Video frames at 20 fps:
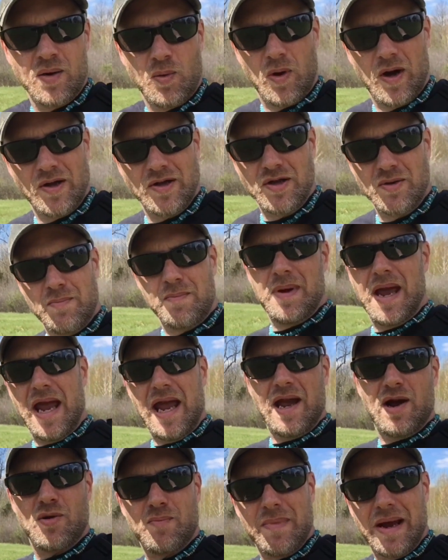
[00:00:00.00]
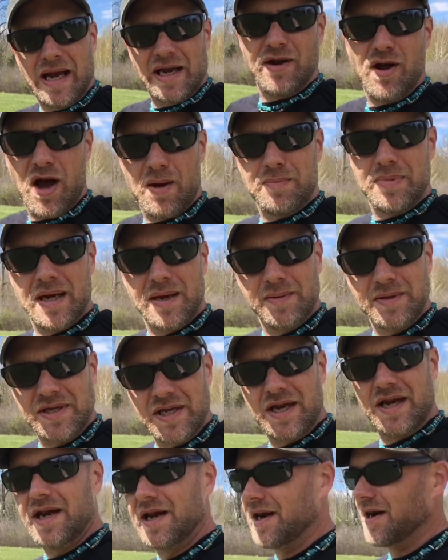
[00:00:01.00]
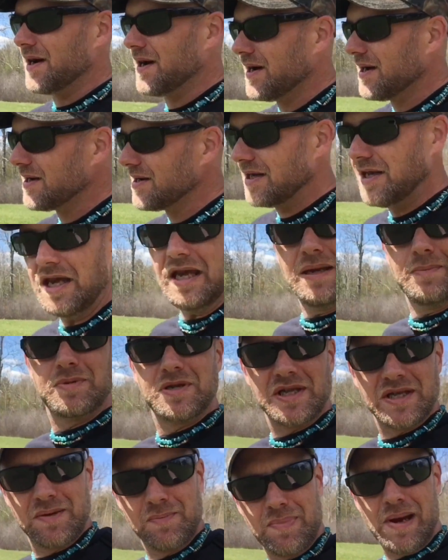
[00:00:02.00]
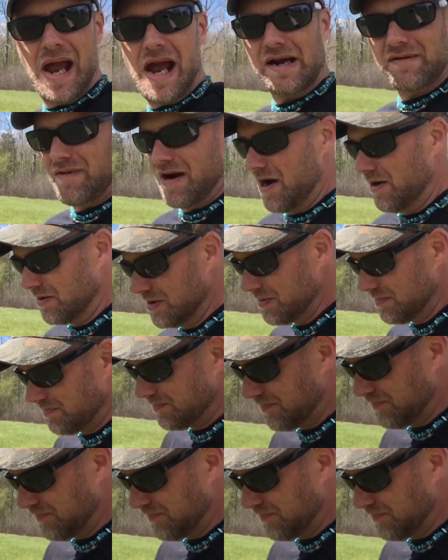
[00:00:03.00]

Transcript: Well, you may or may not be able to hear Keebs in the background.